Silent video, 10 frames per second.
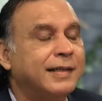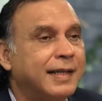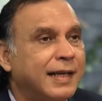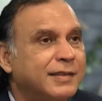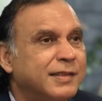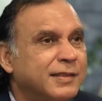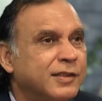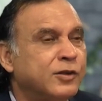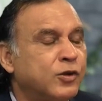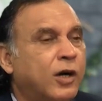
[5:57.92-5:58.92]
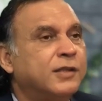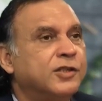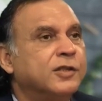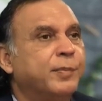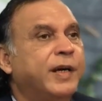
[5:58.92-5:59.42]
Intelligence is not
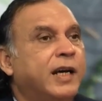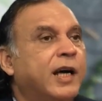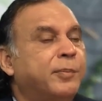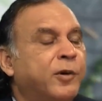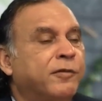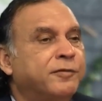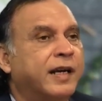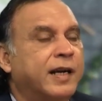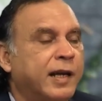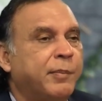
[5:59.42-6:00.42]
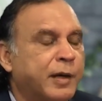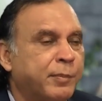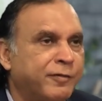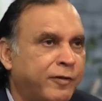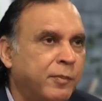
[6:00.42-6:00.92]
just made up of
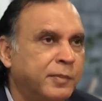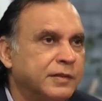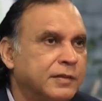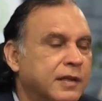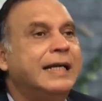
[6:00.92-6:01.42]
academic performance.